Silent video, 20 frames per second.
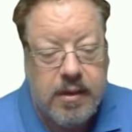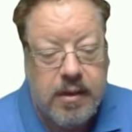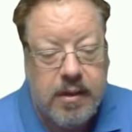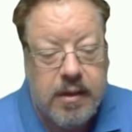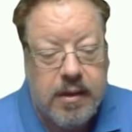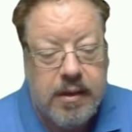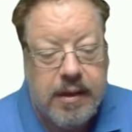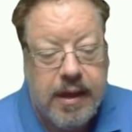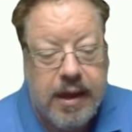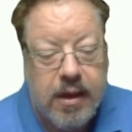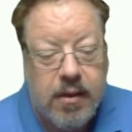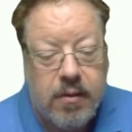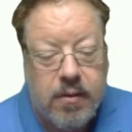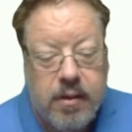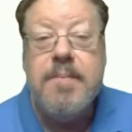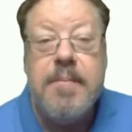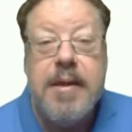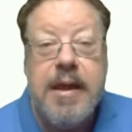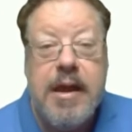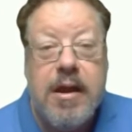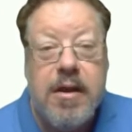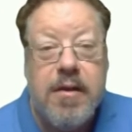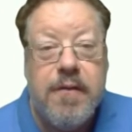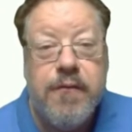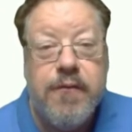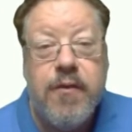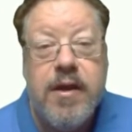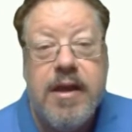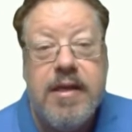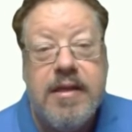Now,
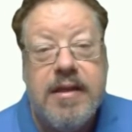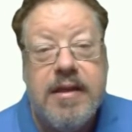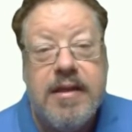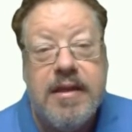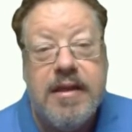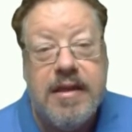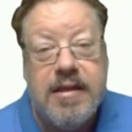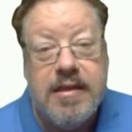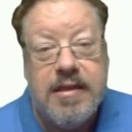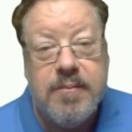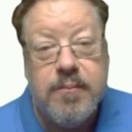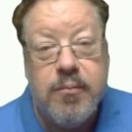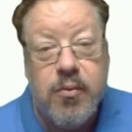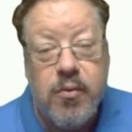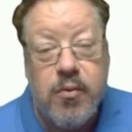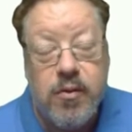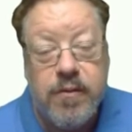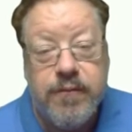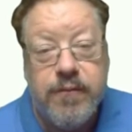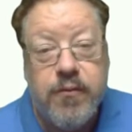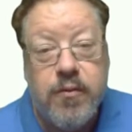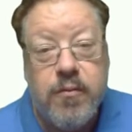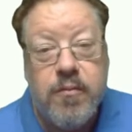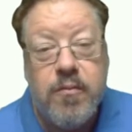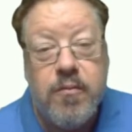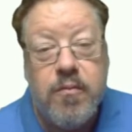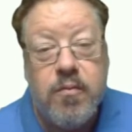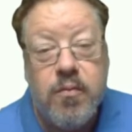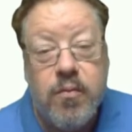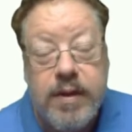paraphrasing is important for
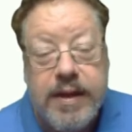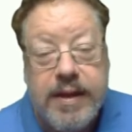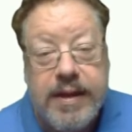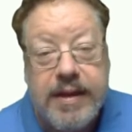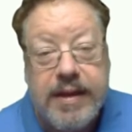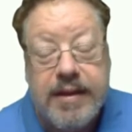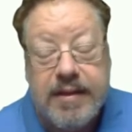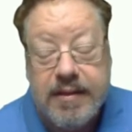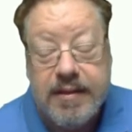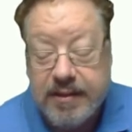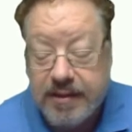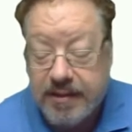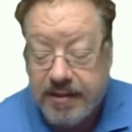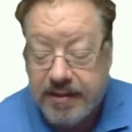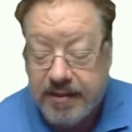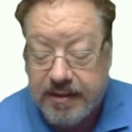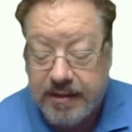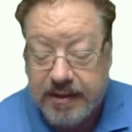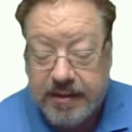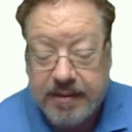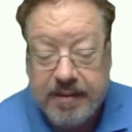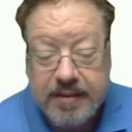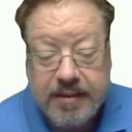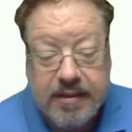reading and listening.